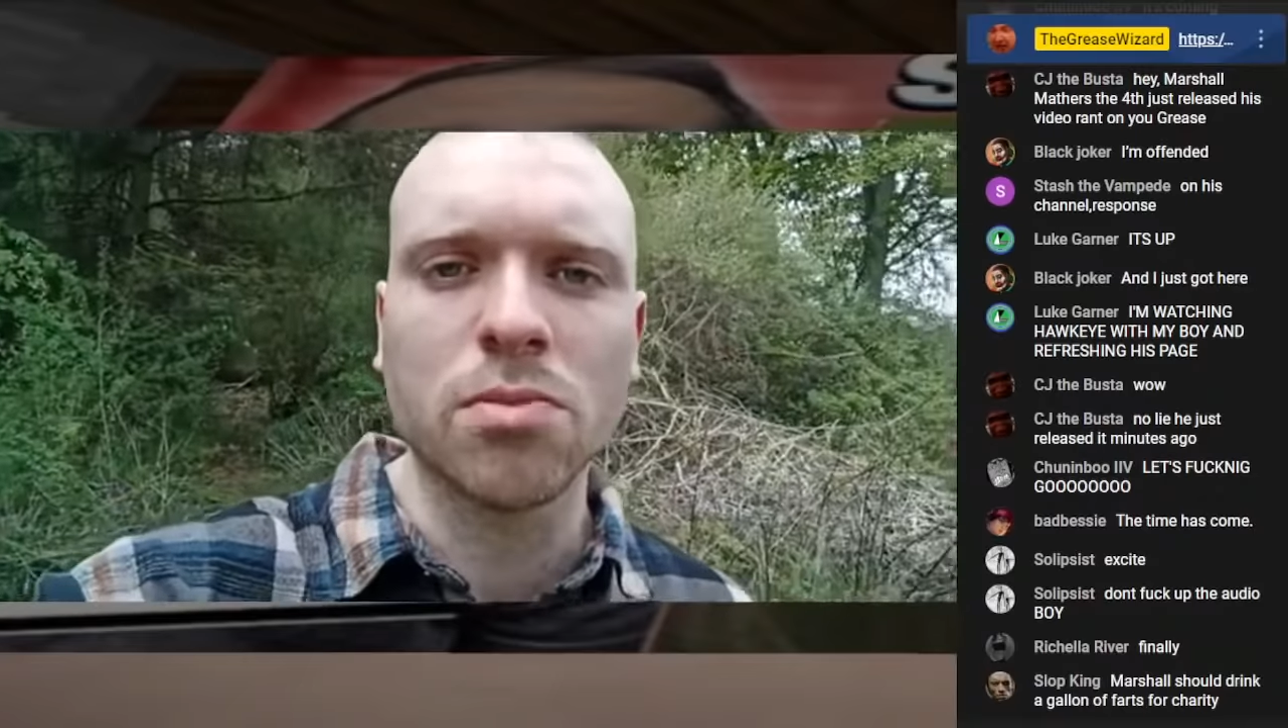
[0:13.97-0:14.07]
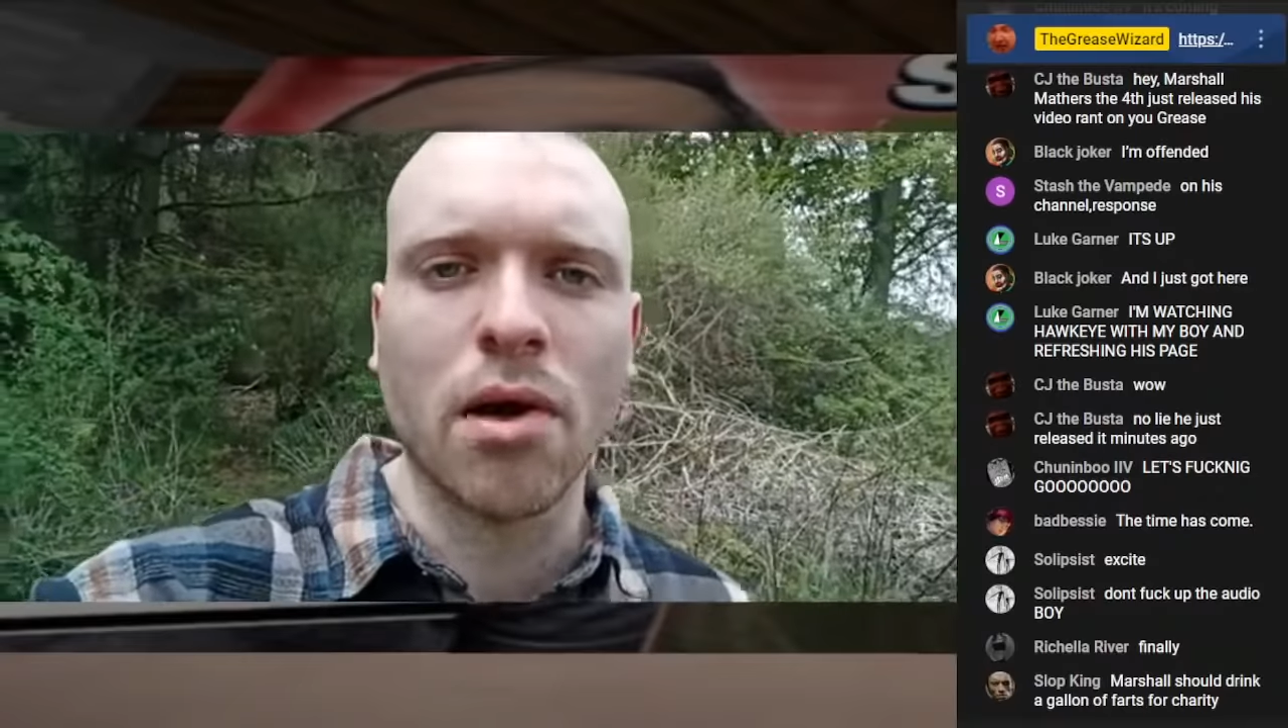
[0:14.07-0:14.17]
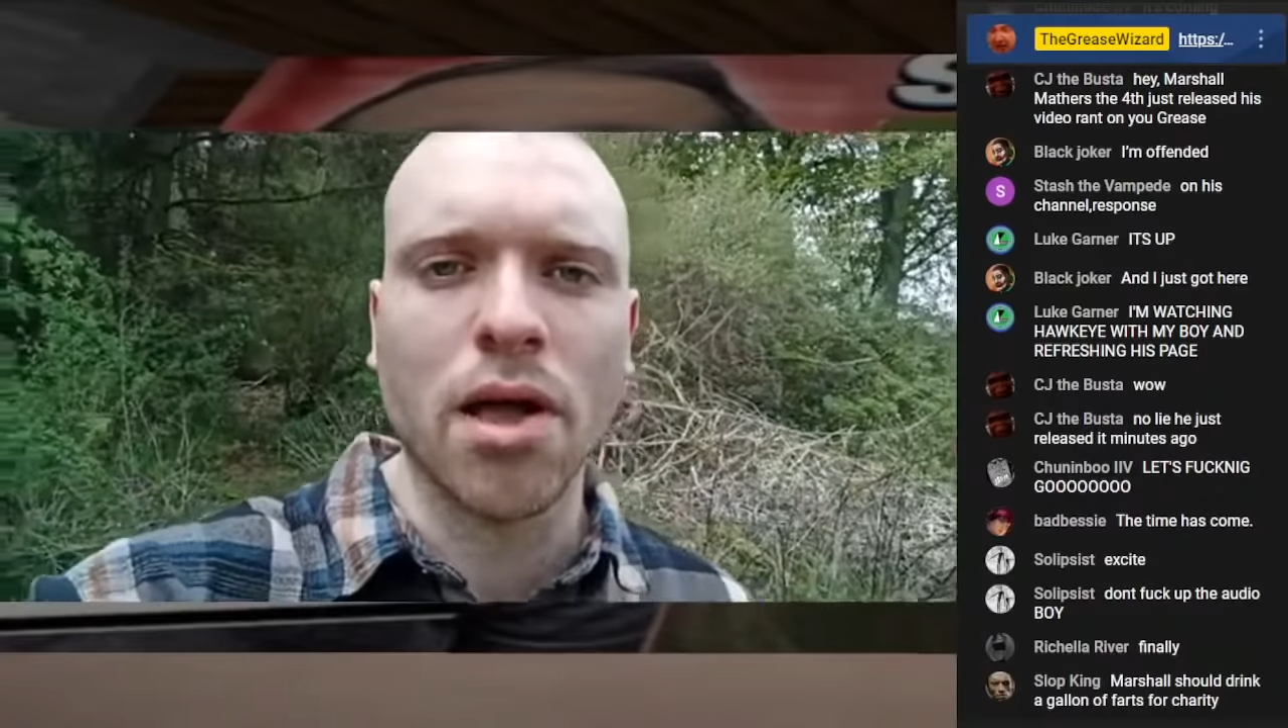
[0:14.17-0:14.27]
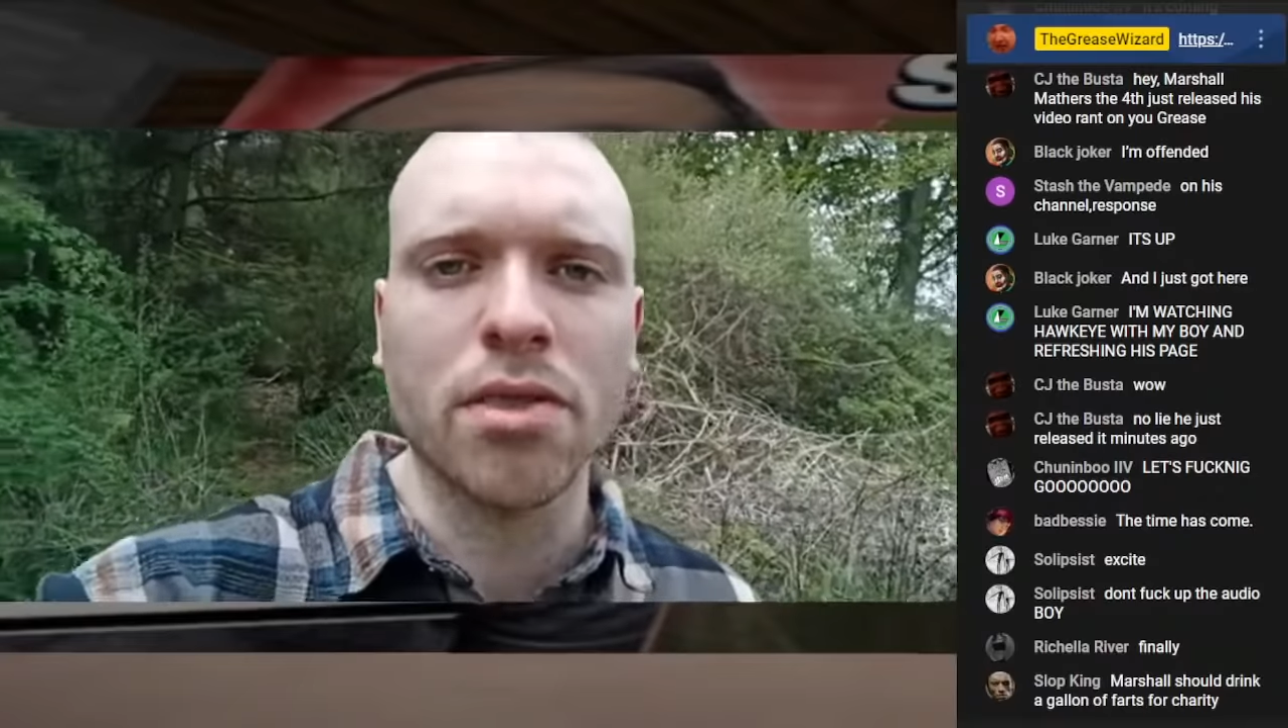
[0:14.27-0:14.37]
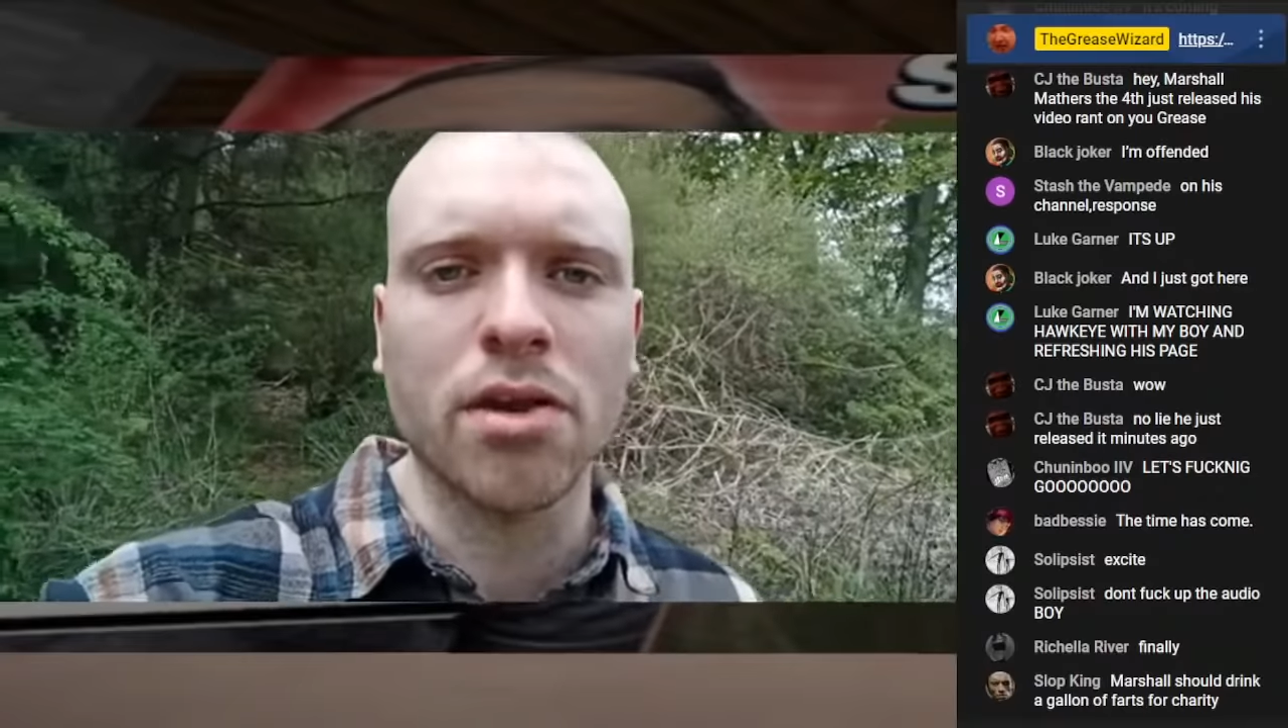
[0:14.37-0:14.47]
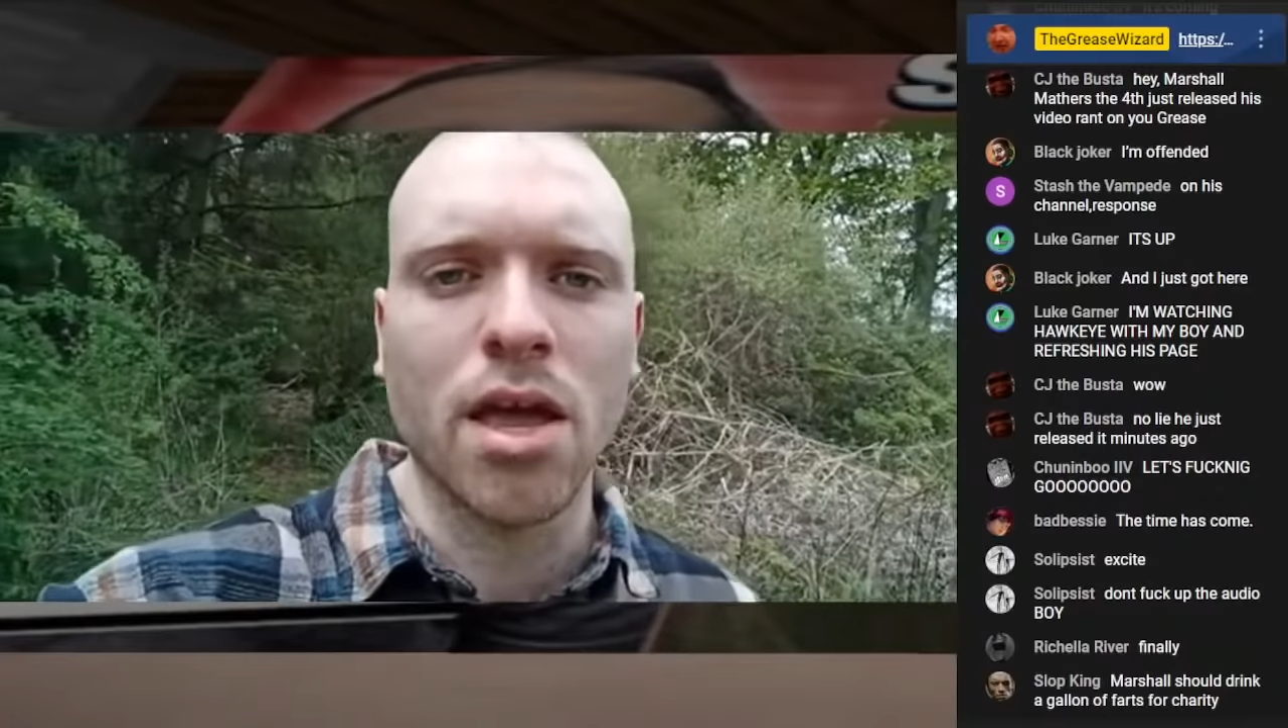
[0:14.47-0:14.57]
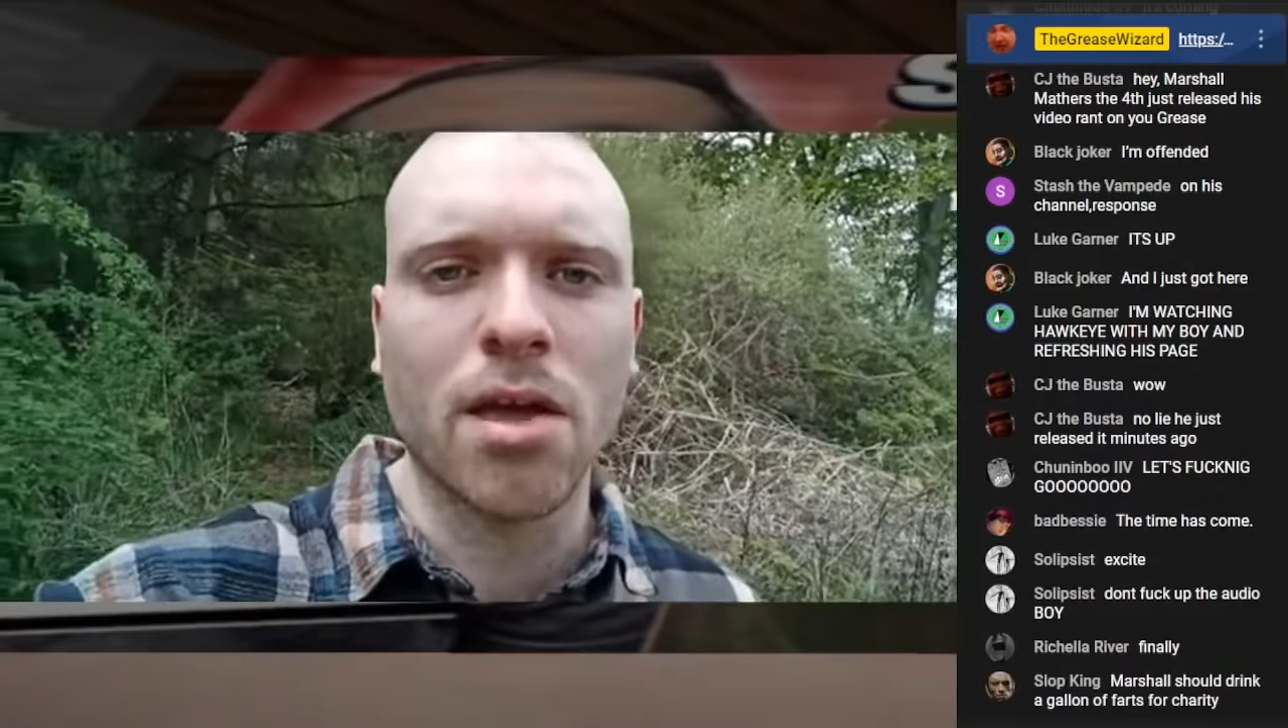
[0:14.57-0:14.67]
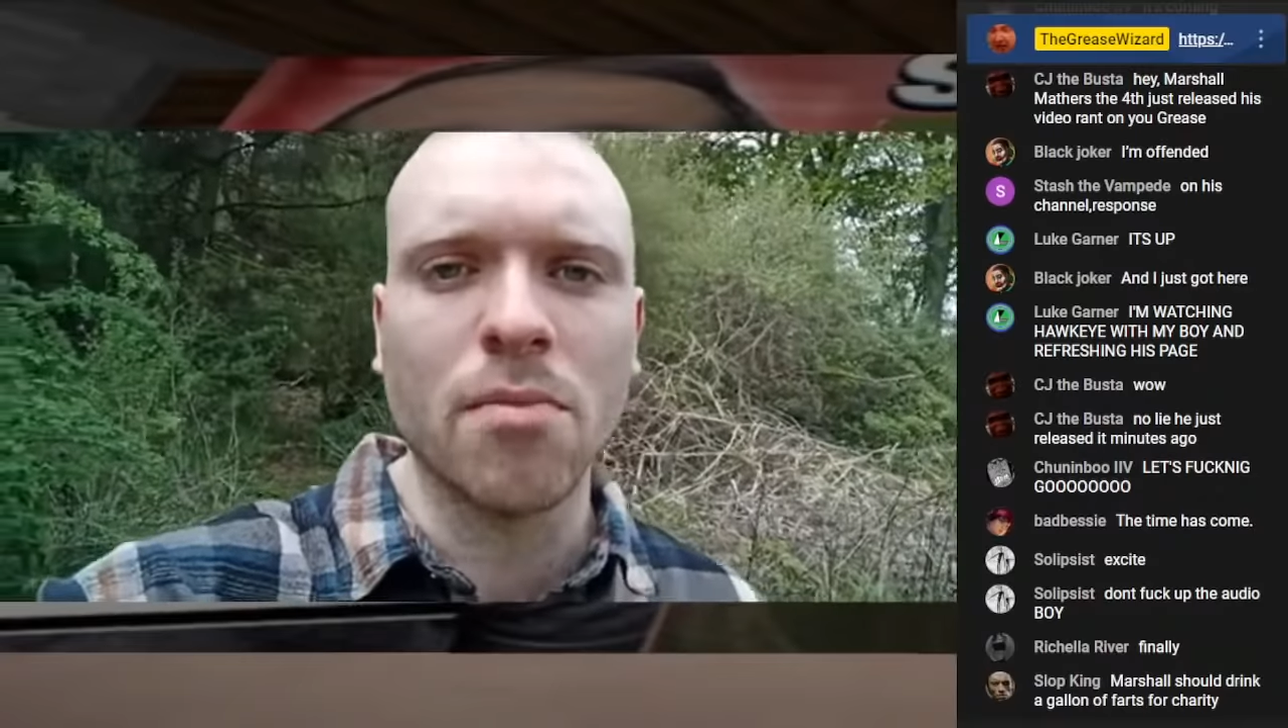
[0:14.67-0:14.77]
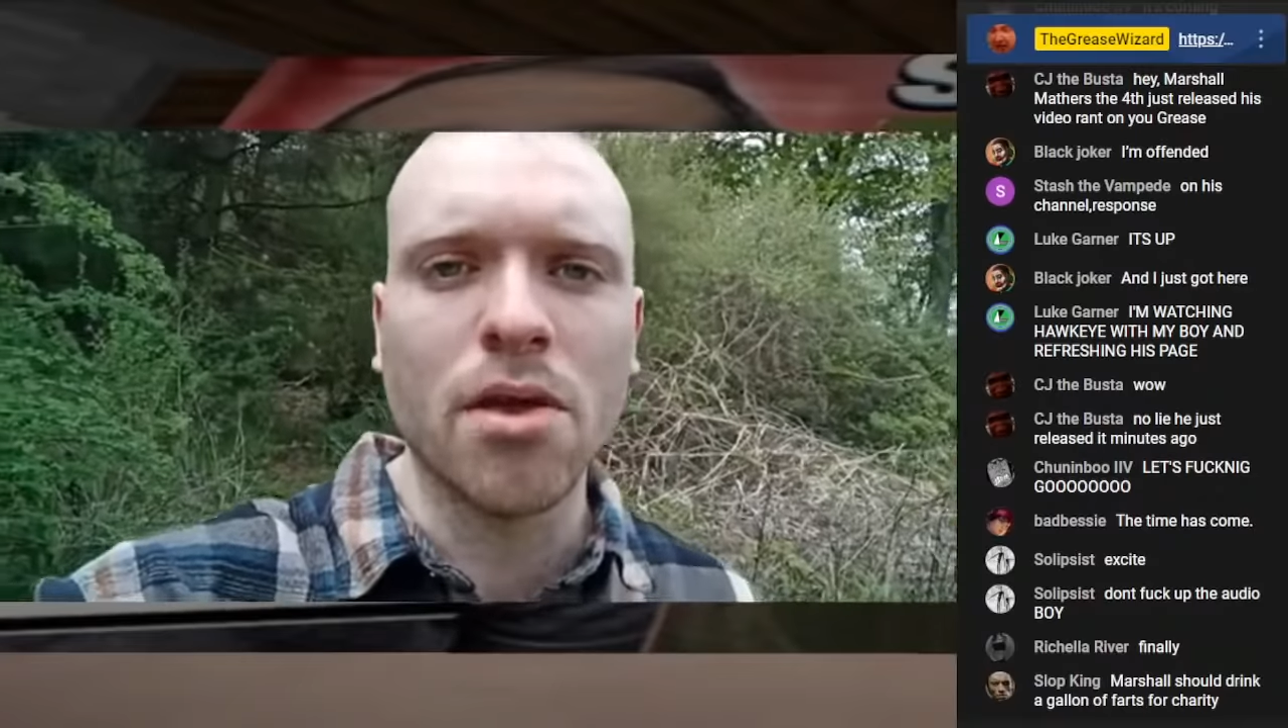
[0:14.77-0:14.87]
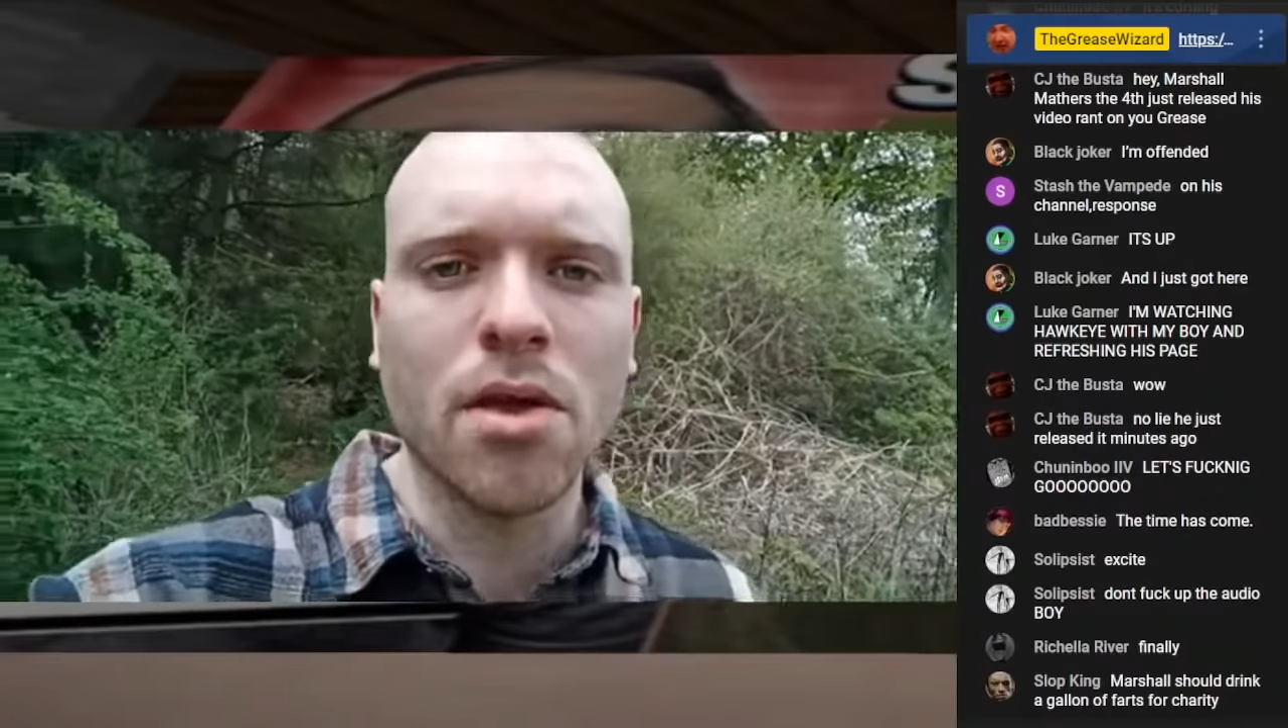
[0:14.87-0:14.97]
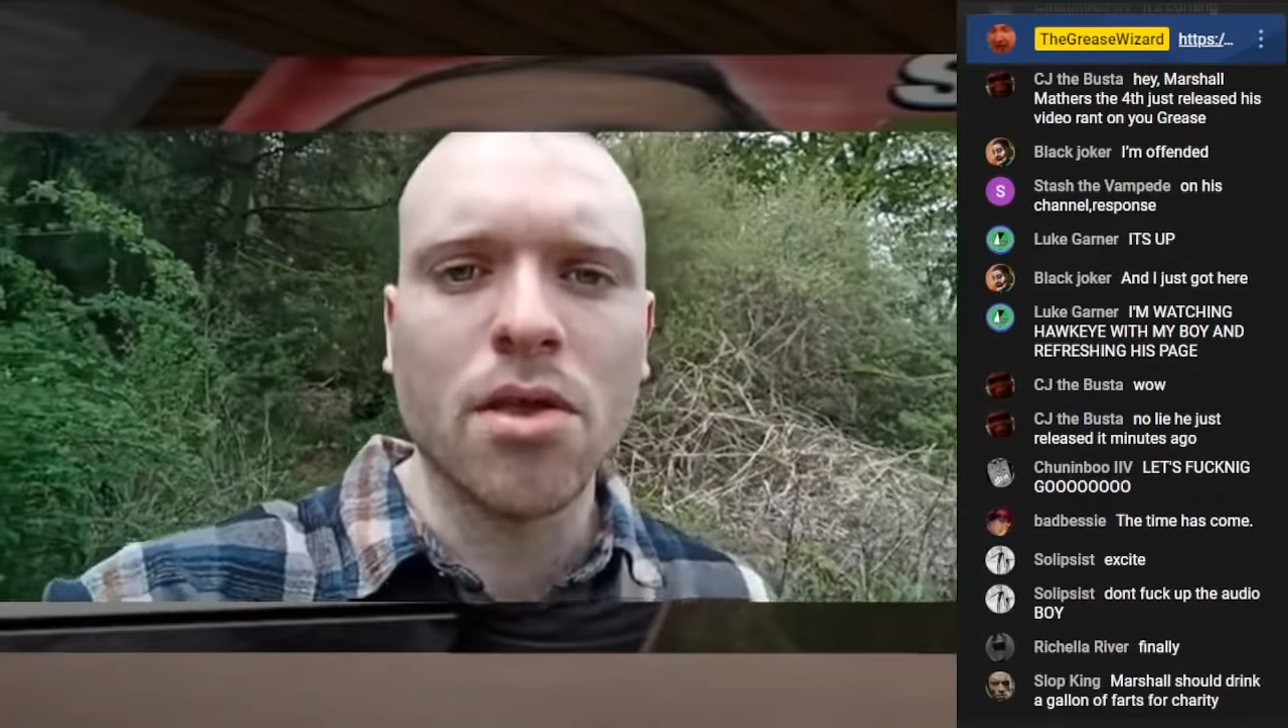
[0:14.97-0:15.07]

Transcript: by the name